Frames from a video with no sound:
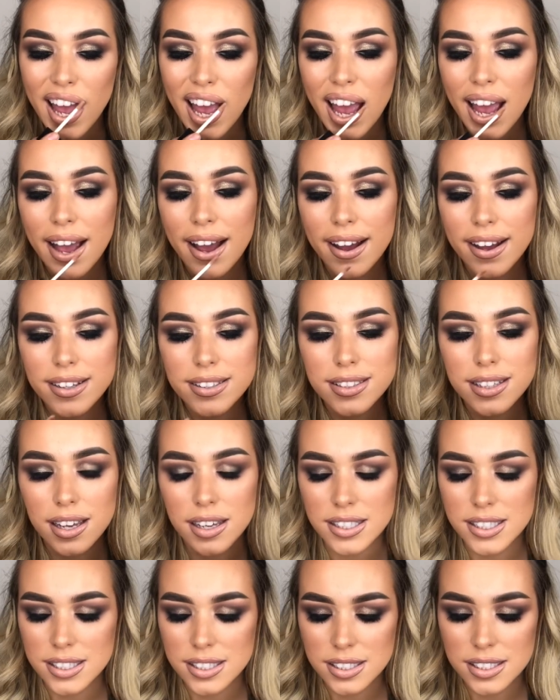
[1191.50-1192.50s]
It has a
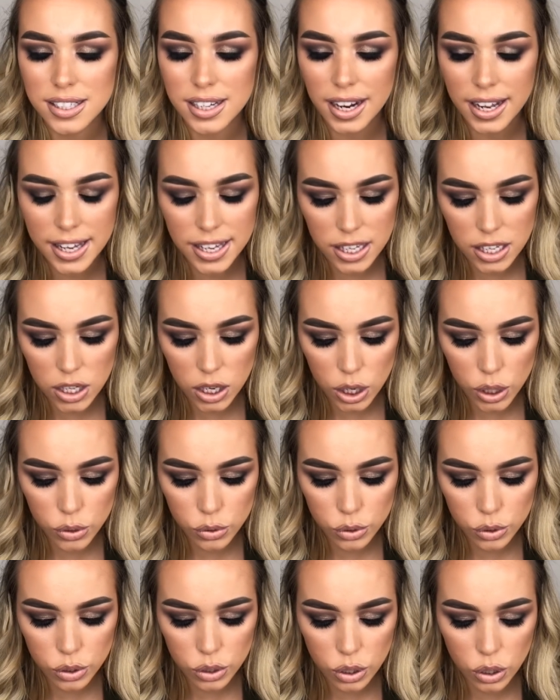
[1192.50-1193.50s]
slight
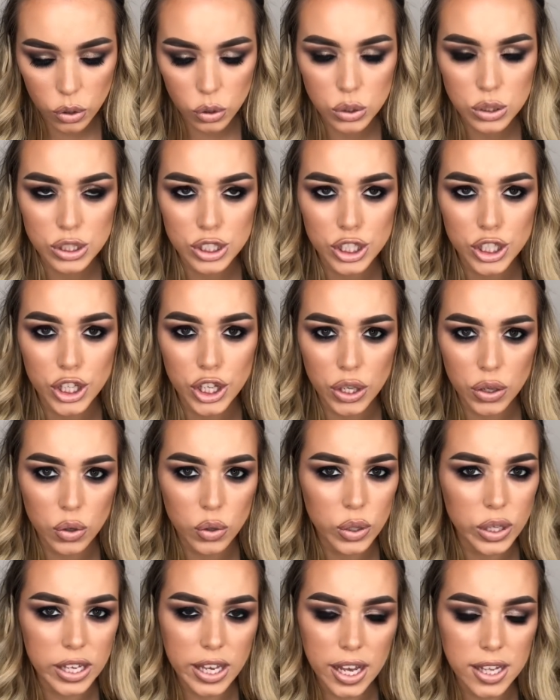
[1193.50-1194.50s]
glow golden hue.
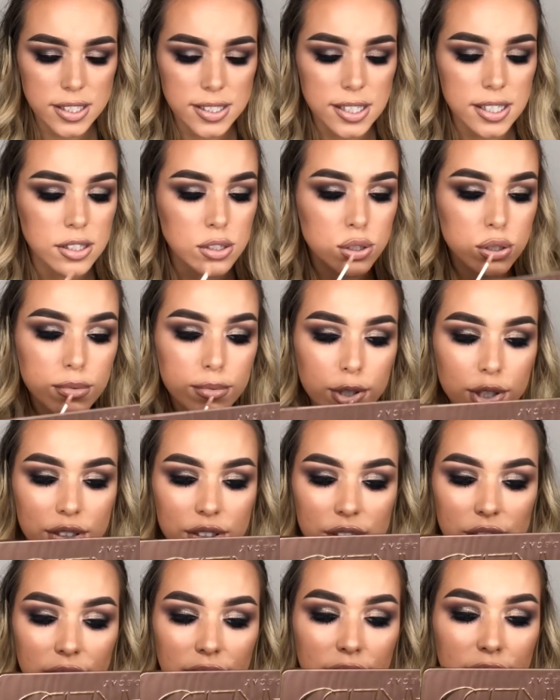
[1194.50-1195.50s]
You can't see it too
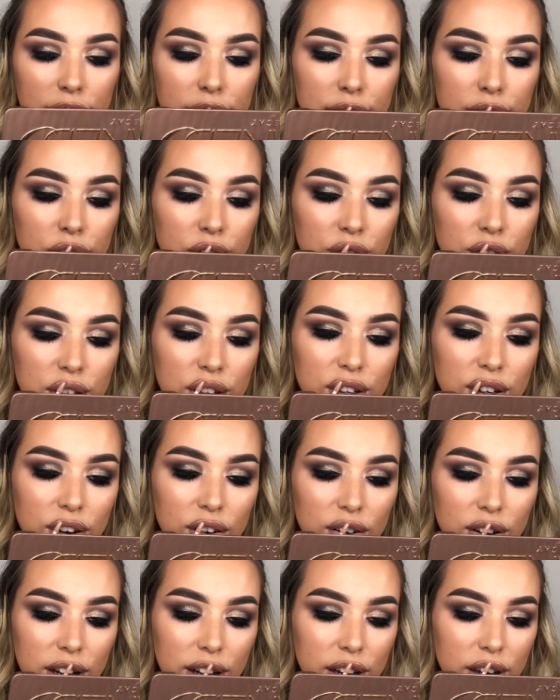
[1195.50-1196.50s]
much. So if you
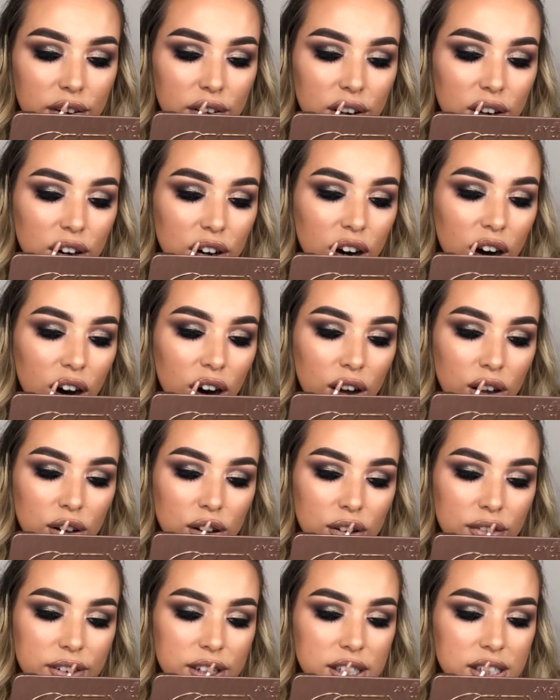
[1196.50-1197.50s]
don't like all
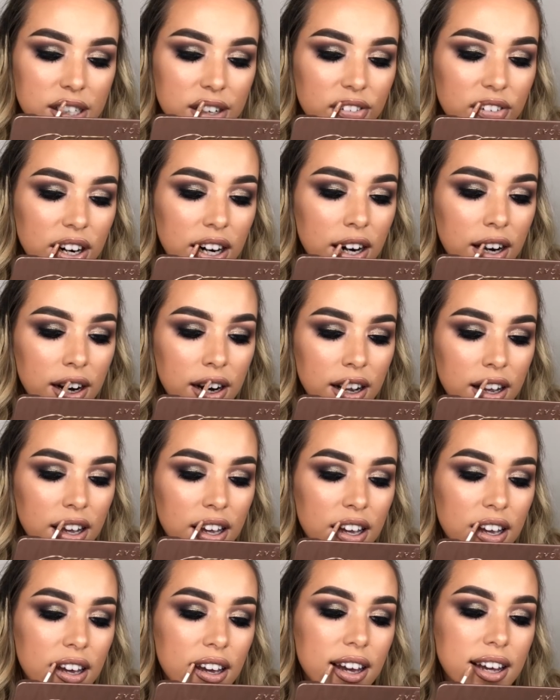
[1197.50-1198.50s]
over shimmer,
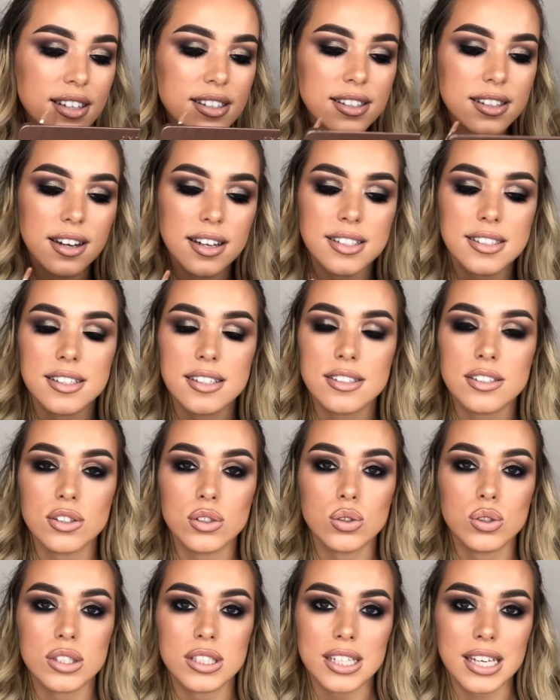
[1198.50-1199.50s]
it's nice because you
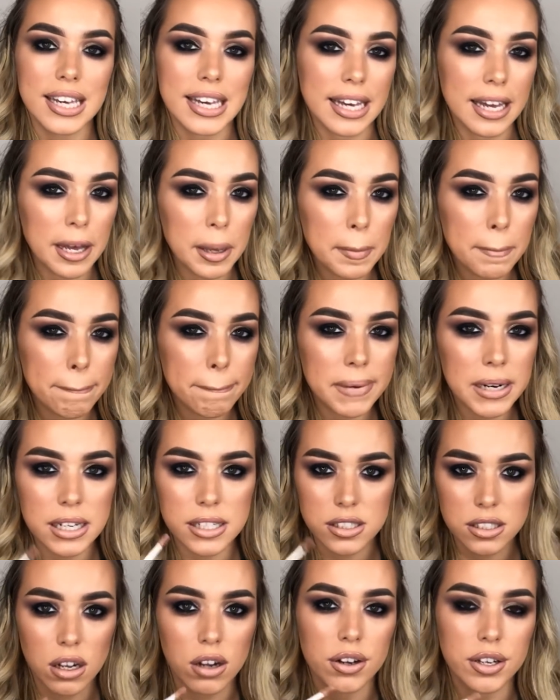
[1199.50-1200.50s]
see it, but
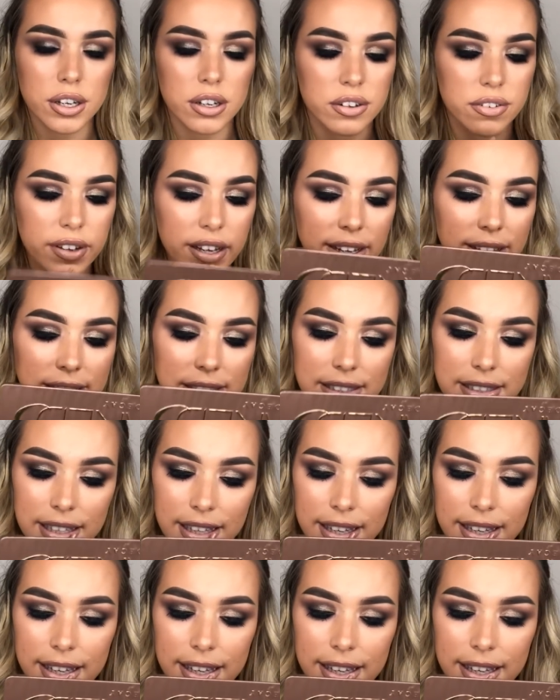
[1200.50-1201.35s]
it's not in your face.